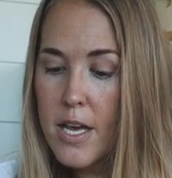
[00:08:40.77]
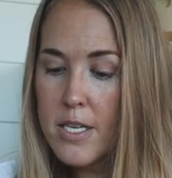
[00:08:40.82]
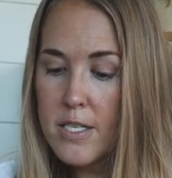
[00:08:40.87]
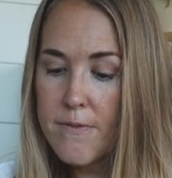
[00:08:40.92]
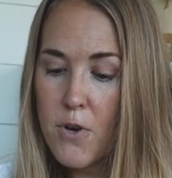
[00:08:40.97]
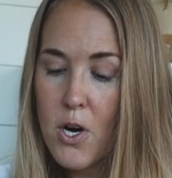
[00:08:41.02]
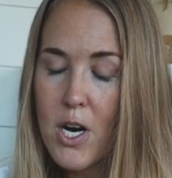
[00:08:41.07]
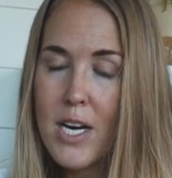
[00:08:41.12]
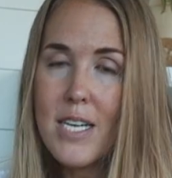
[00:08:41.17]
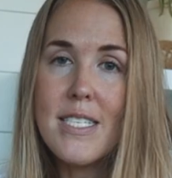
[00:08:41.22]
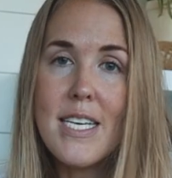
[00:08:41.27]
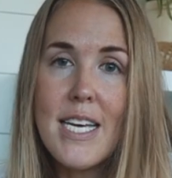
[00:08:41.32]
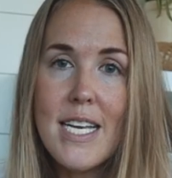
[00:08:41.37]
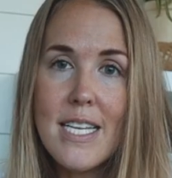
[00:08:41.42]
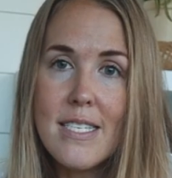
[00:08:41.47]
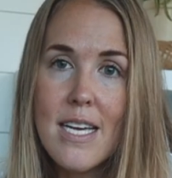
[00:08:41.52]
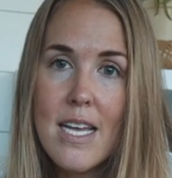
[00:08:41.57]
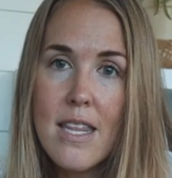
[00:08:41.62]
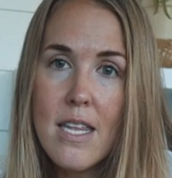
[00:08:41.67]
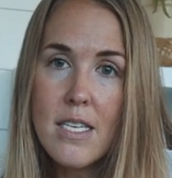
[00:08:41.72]
as far as
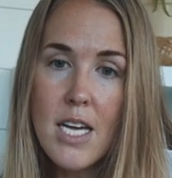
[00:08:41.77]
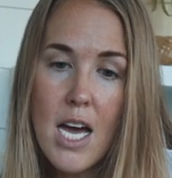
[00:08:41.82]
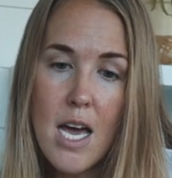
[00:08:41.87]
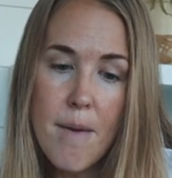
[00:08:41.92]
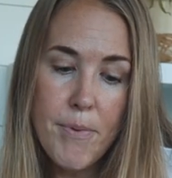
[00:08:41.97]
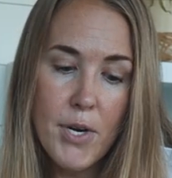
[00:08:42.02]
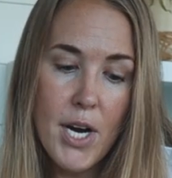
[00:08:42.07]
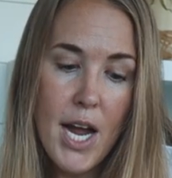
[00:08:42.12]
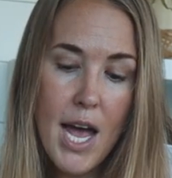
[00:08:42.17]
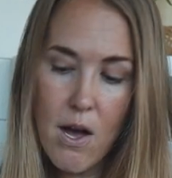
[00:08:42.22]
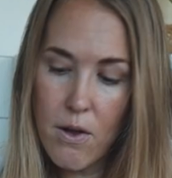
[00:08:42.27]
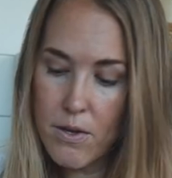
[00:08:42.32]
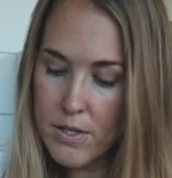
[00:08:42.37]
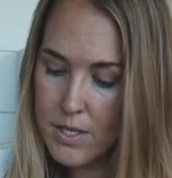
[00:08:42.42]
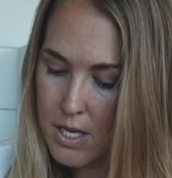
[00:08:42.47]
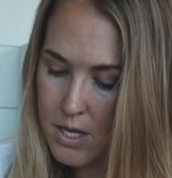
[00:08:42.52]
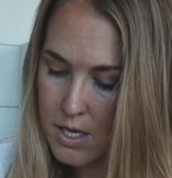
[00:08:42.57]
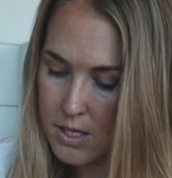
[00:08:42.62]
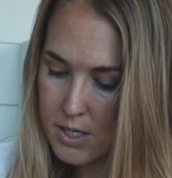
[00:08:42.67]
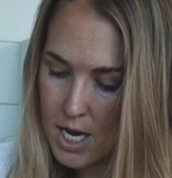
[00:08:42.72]
inside the diaper,
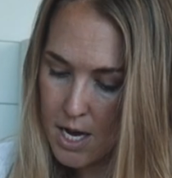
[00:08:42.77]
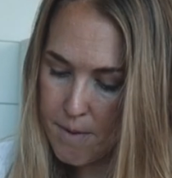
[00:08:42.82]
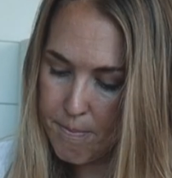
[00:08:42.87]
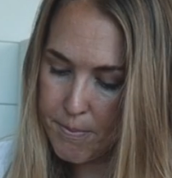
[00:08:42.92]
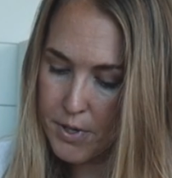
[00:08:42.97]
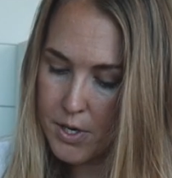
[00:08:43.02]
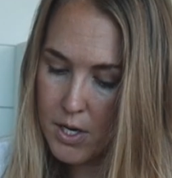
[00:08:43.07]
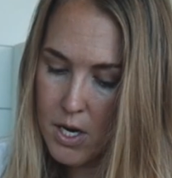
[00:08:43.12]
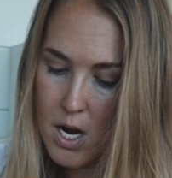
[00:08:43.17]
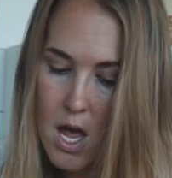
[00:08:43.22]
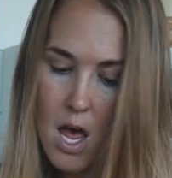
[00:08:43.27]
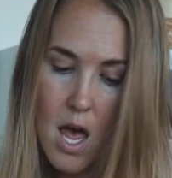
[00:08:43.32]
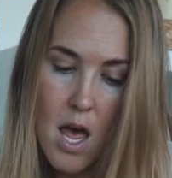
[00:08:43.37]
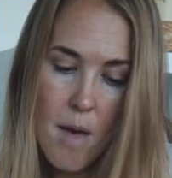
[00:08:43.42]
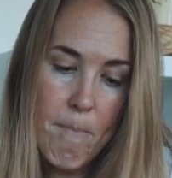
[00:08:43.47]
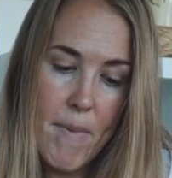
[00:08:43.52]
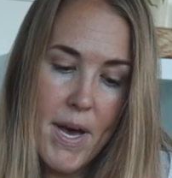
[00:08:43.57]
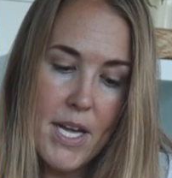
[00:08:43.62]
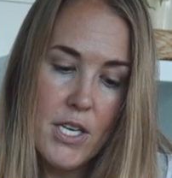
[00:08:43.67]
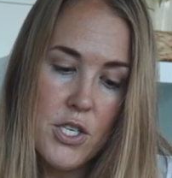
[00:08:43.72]
outside the diaper.
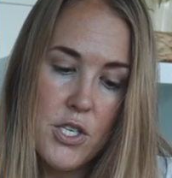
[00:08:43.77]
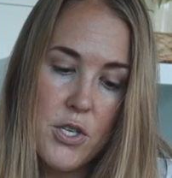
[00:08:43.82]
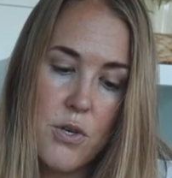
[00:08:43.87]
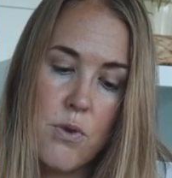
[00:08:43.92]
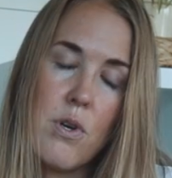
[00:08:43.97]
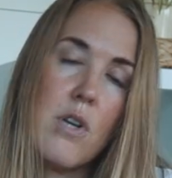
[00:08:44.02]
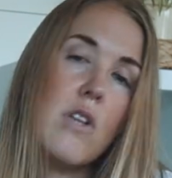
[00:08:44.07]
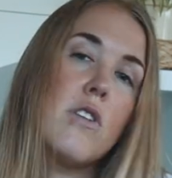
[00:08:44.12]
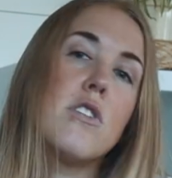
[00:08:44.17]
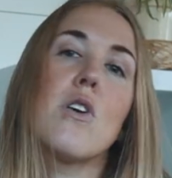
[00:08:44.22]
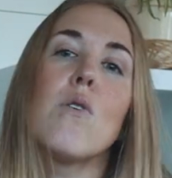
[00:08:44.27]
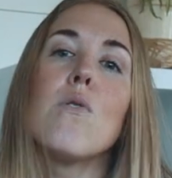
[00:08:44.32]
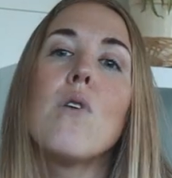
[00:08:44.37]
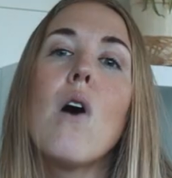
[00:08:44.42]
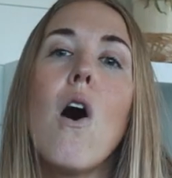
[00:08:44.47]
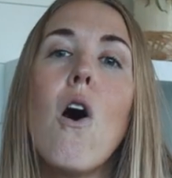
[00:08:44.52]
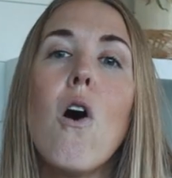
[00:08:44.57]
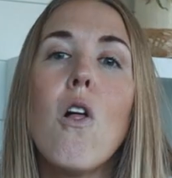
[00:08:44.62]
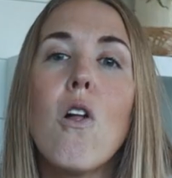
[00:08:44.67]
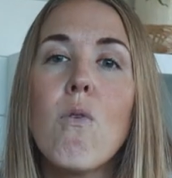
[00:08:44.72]
My children scoot
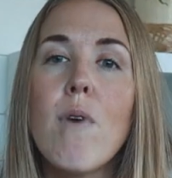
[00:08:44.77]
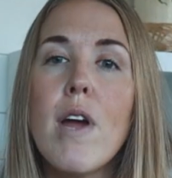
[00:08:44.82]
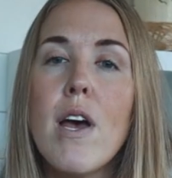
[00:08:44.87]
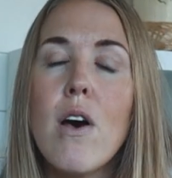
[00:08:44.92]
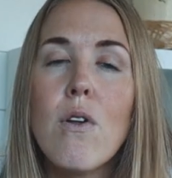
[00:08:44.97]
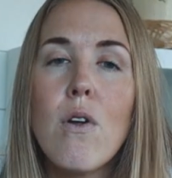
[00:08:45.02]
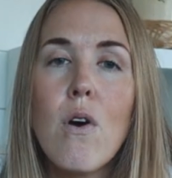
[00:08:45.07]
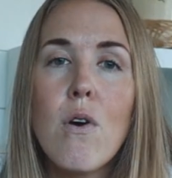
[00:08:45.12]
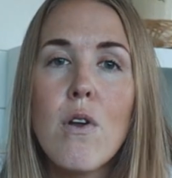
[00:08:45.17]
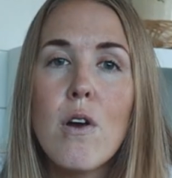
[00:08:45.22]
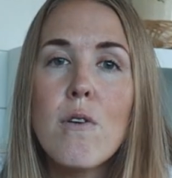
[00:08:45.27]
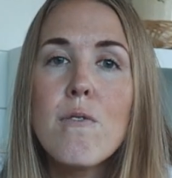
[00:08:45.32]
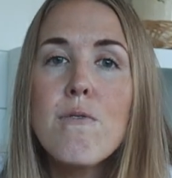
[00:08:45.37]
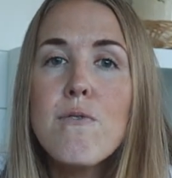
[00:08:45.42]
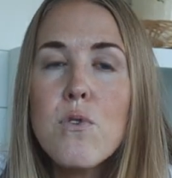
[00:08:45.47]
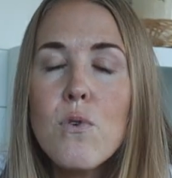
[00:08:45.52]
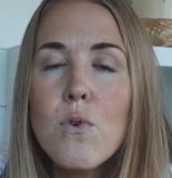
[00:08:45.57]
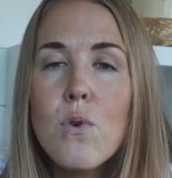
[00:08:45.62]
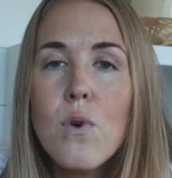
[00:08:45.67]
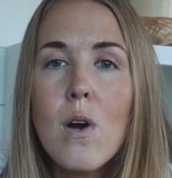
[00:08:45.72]
all around on our
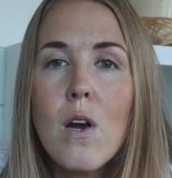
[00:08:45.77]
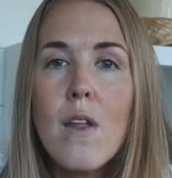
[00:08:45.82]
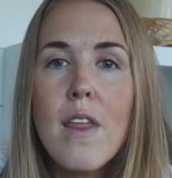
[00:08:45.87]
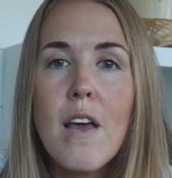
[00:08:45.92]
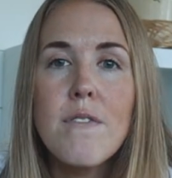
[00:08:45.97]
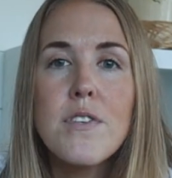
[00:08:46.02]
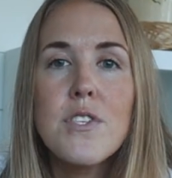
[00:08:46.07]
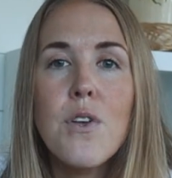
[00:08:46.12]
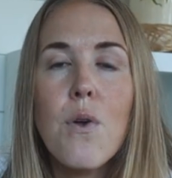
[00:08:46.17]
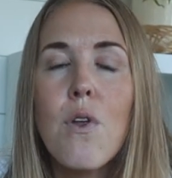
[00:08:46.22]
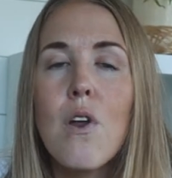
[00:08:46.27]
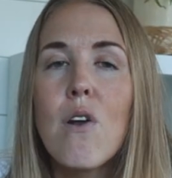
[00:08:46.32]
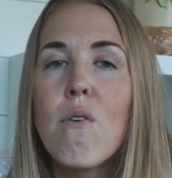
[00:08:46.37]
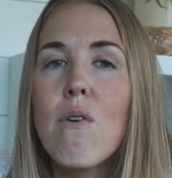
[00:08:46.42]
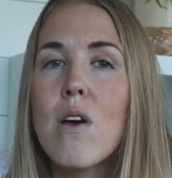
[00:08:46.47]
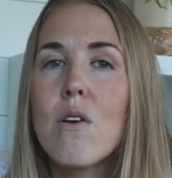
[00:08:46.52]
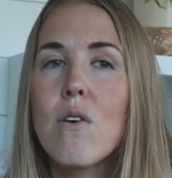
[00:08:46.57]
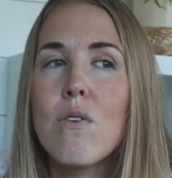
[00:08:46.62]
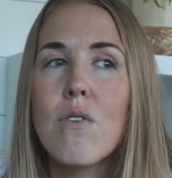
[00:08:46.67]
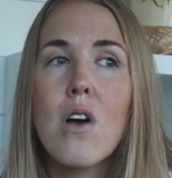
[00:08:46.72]
floor. They've scooted
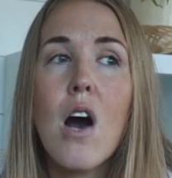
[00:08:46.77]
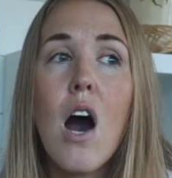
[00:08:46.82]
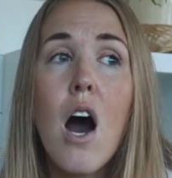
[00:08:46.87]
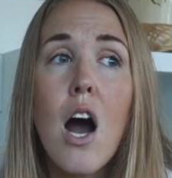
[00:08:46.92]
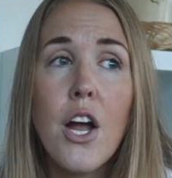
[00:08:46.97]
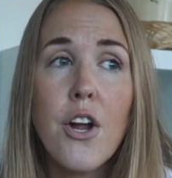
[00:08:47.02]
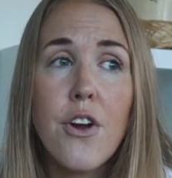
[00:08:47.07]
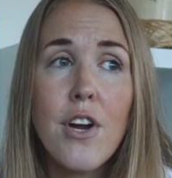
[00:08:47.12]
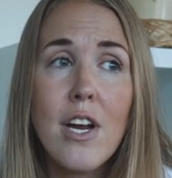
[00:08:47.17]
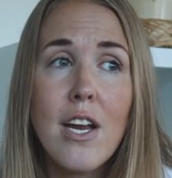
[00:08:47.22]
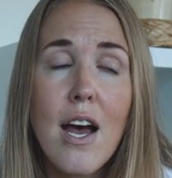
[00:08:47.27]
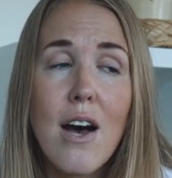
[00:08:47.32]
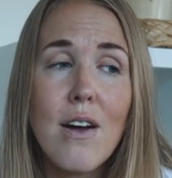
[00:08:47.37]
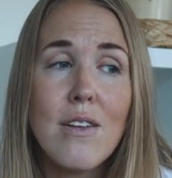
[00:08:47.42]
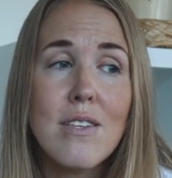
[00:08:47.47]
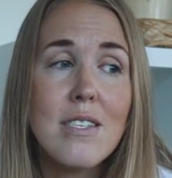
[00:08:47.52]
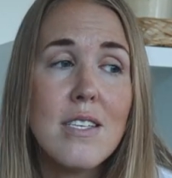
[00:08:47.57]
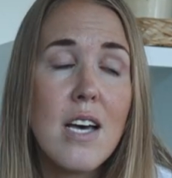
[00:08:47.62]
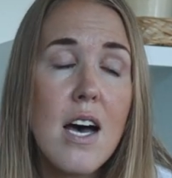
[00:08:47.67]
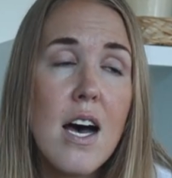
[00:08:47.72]
around on concrete
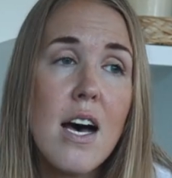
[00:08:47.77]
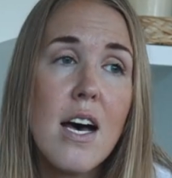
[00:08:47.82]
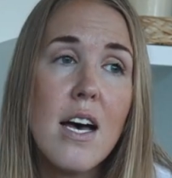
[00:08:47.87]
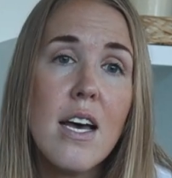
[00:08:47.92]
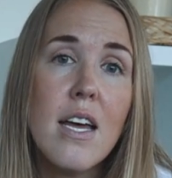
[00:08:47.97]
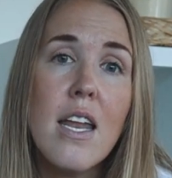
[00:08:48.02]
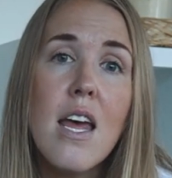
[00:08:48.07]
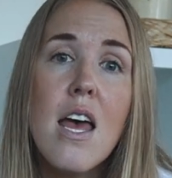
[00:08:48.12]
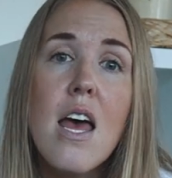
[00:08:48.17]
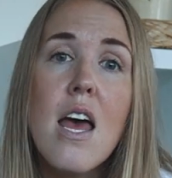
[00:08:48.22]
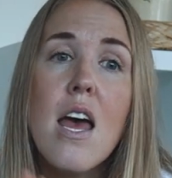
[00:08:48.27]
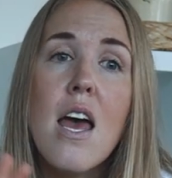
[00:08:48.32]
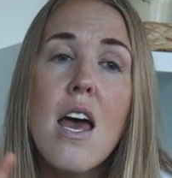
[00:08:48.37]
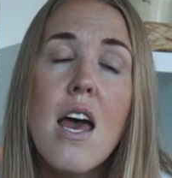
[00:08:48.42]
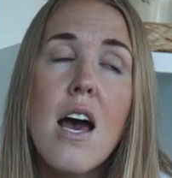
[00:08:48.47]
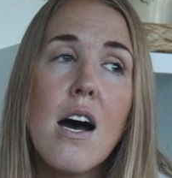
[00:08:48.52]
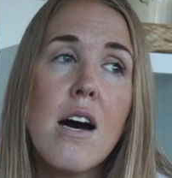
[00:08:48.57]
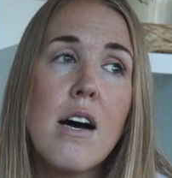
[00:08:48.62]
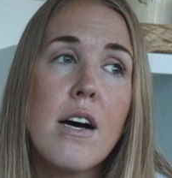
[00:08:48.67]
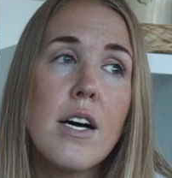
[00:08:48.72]
outside
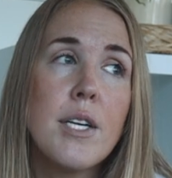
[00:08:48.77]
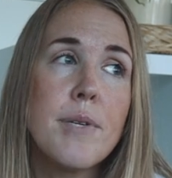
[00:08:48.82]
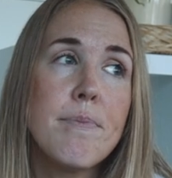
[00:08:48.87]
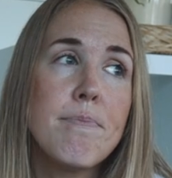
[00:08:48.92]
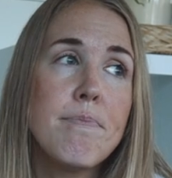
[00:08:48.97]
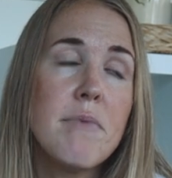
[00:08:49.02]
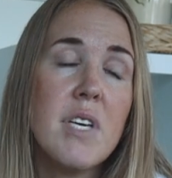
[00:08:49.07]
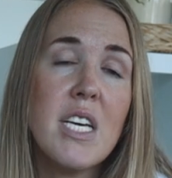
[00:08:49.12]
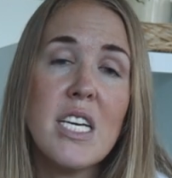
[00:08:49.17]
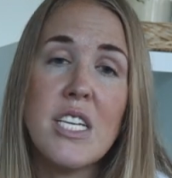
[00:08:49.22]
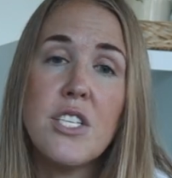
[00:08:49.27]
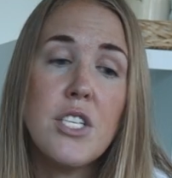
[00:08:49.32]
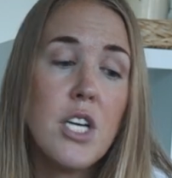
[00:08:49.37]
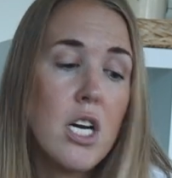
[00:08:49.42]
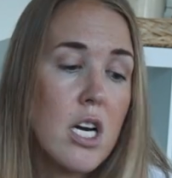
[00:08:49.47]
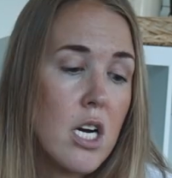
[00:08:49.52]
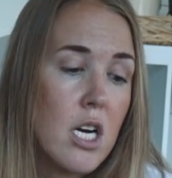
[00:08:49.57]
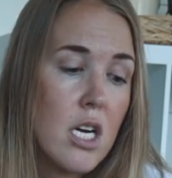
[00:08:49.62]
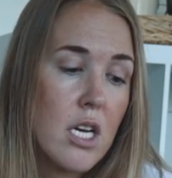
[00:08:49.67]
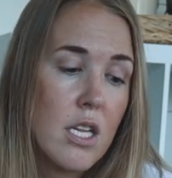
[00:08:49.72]
um, in
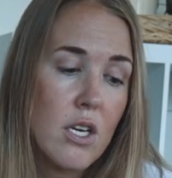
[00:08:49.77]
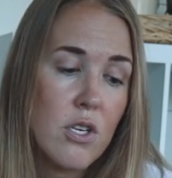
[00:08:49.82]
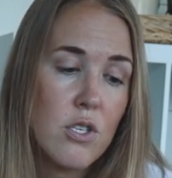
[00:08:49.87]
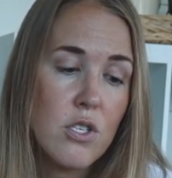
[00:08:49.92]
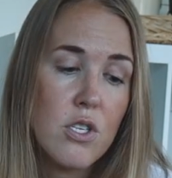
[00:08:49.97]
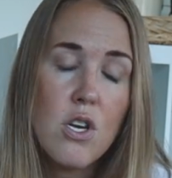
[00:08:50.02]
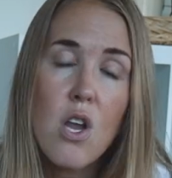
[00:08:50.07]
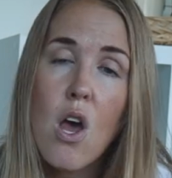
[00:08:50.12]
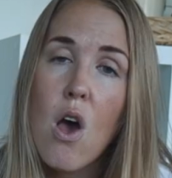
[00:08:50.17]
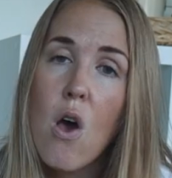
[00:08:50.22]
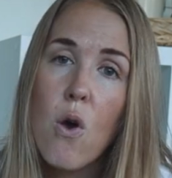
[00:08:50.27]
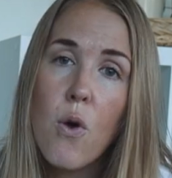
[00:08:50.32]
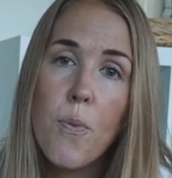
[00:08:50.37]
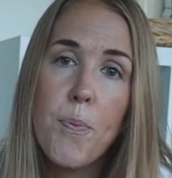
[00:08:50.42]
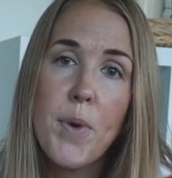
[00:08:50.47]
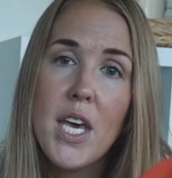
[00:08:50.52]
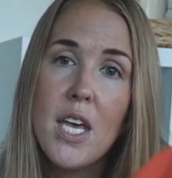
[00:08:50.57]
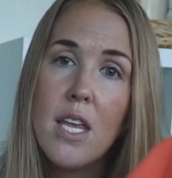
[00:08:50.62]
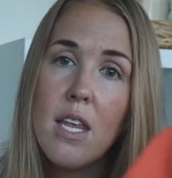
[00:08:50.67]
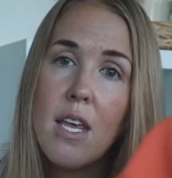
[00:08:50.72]
dirt. There's no
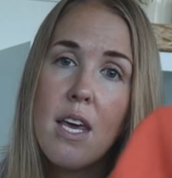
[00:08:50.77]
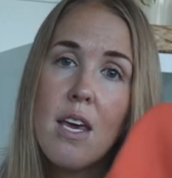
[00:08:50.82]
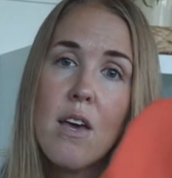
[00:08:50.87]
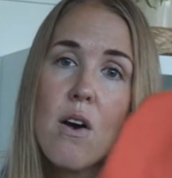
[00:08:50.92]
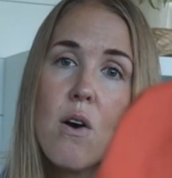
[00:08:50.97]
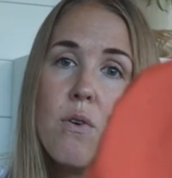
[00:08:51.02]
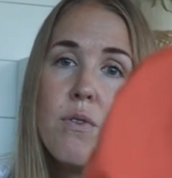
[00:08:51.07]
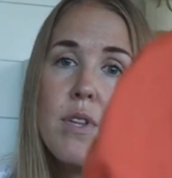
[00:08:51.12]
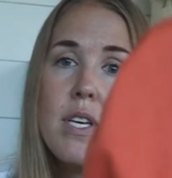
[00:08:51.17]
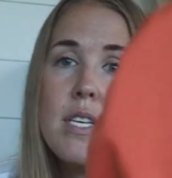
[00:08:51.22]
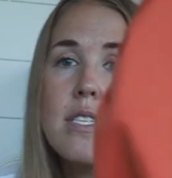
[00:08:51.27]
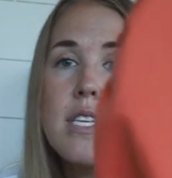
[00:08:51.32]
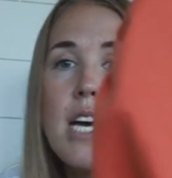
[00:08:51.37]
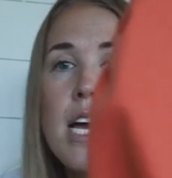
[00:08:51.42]
peeling on these